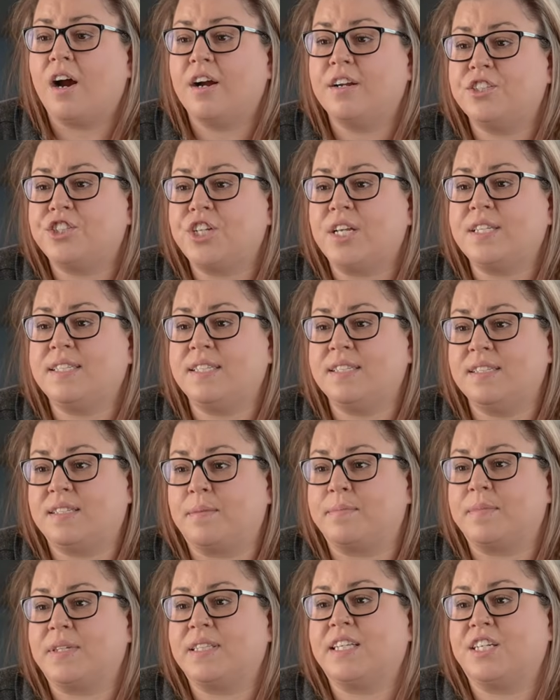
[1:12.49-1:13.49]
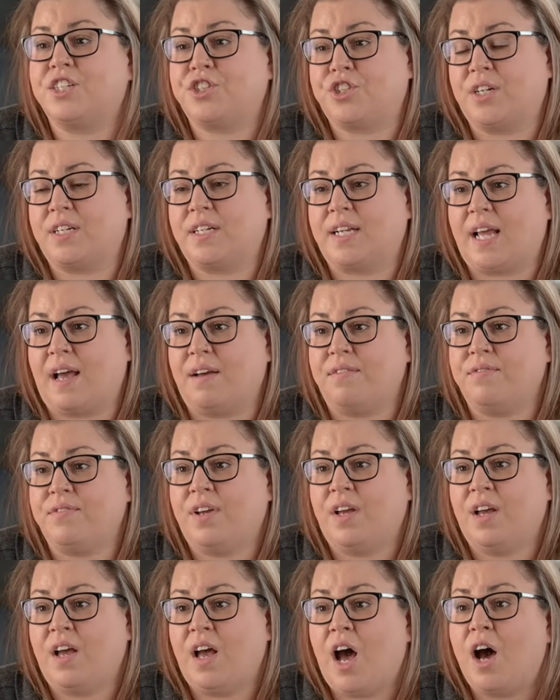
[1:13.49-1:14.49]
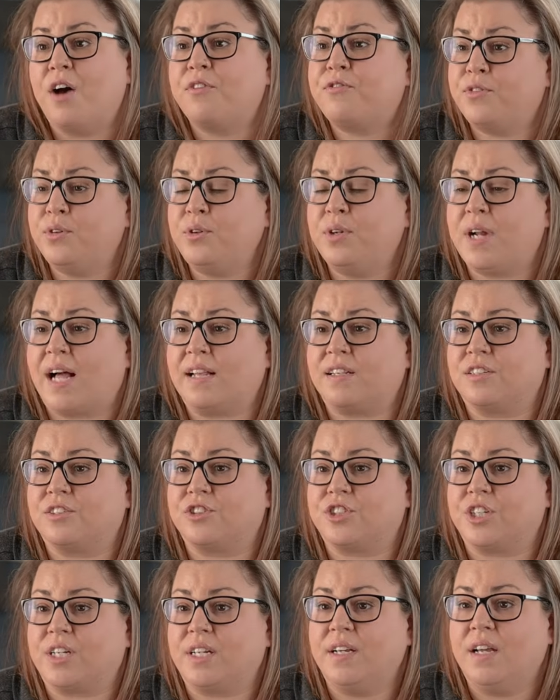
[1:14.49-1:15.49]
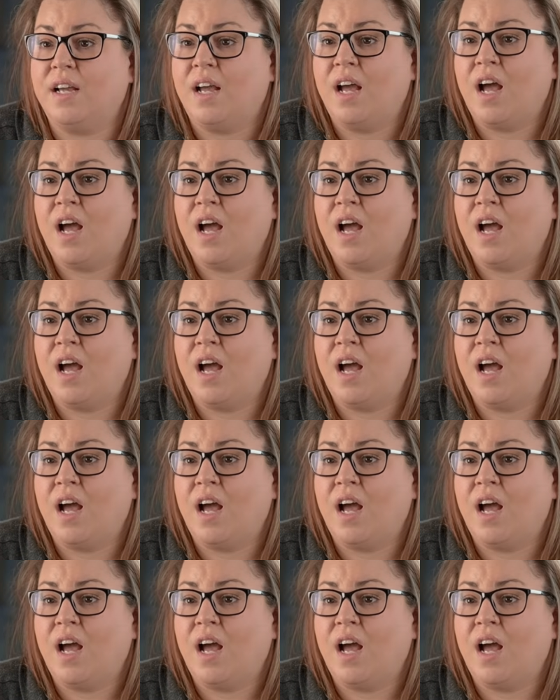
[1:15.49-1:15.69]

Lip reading: are ingesting something they shouldn't have, a food allergy,